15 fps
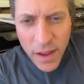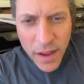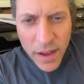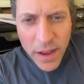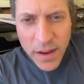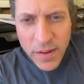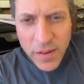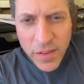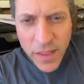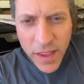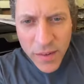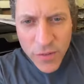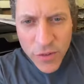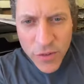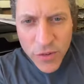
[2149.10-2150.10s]
Do
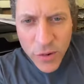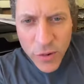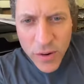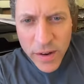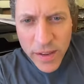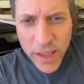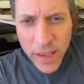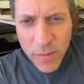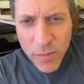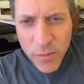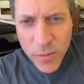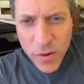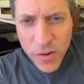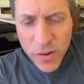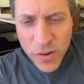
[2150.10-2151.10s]
they have story
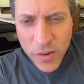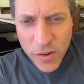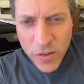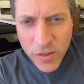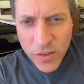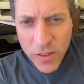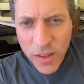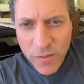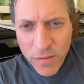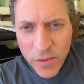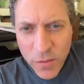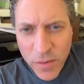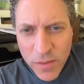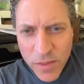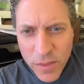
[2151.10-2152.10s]
games where your decisions
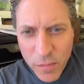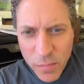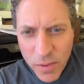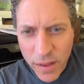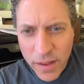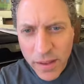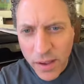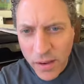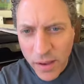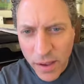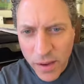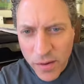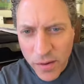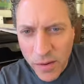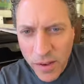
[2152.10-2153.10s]
influence the plot? Yeah,
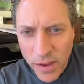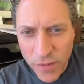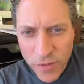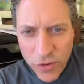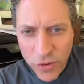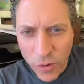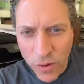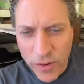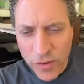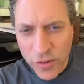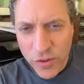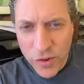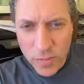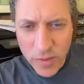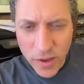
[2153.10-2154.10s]
okay, I don't know. If story
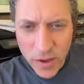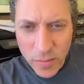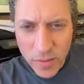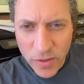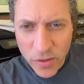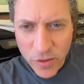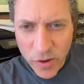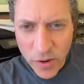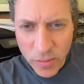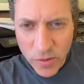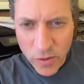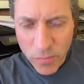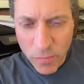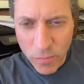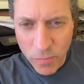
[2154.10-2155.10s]
is extremely good, but the
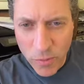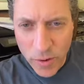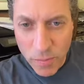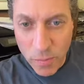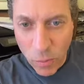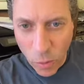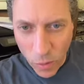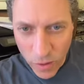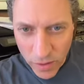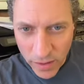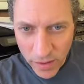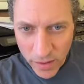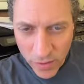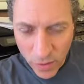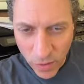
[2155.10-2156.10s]
script is written
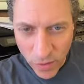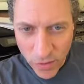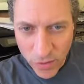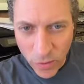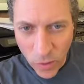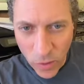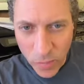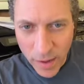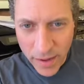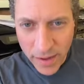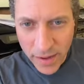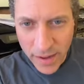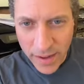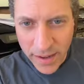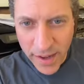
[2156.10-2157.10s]
poorly as far as
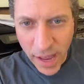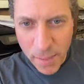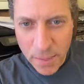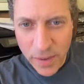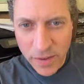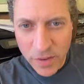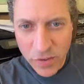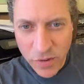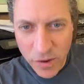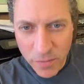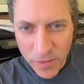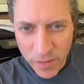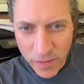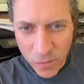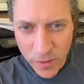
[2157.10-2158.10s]
formatting and not being
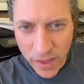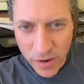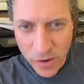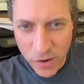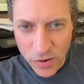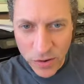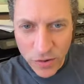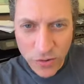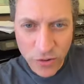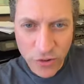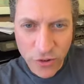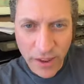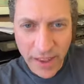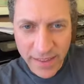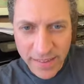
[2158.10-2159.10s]
descriptive, will that hurt its
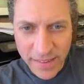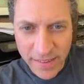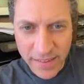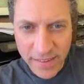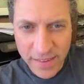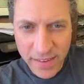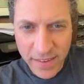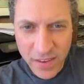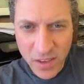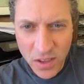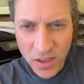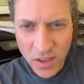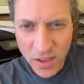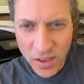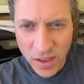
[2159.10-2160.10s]
chances
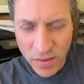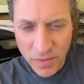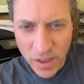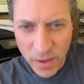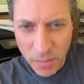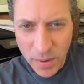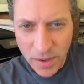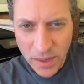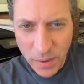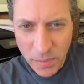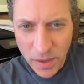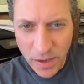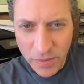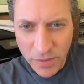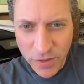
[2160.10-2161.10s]
of getting picked
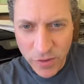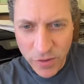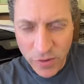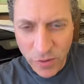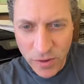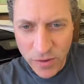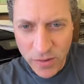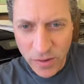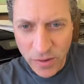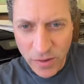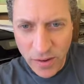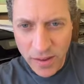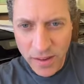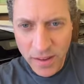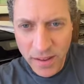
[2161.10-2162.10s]
up even if the story is still
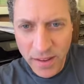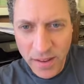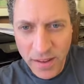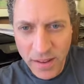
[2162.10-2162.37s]
great?